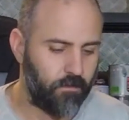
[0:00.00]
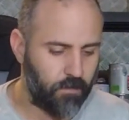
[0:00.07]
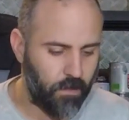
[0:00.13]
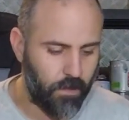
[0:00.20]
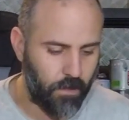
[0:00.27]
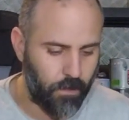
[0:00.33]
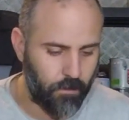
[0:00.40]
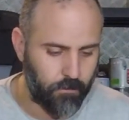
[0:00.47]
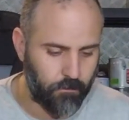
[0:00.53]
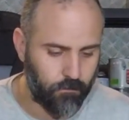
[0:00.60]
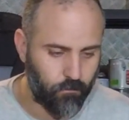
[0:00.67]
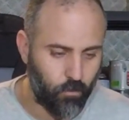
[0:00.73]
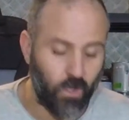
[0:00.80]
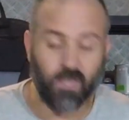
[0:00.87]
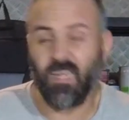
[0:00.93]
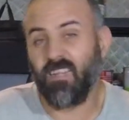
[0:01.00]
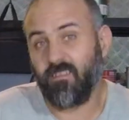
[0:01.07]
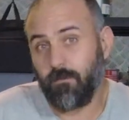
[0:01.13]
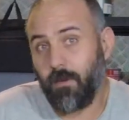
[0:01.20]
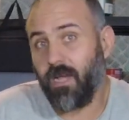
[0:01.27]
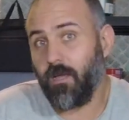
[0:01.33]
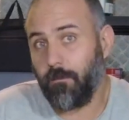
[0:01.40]
Uh, well,
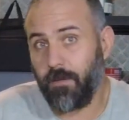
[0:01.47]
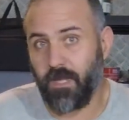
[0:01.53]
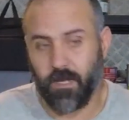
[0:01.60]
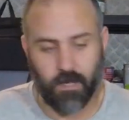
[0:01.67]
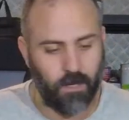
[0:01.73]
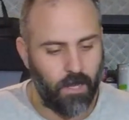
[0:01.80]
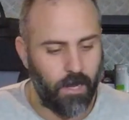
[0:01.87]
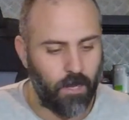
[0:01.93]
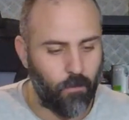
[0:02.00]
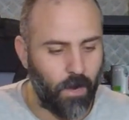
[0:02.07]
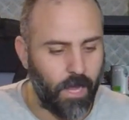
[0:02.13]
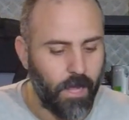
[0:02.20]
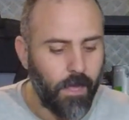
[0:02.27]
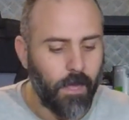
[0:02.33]
that's my opinion anyway.